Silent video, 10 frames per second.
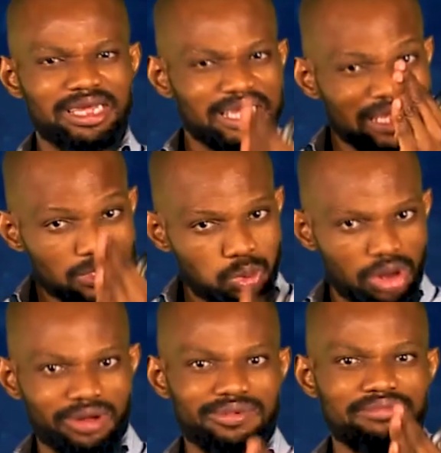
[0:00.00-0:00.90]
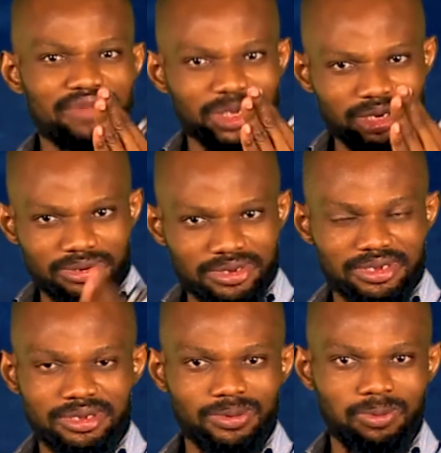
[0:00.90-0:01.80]
is one of the major
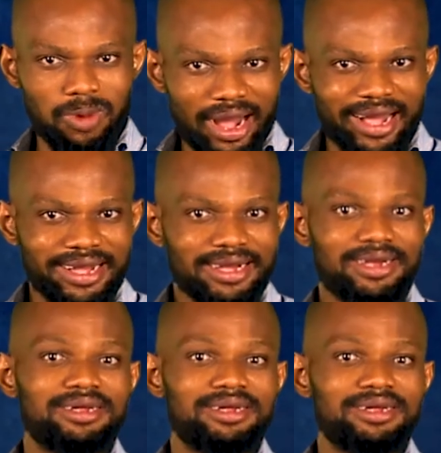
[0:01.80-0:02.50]
reasons why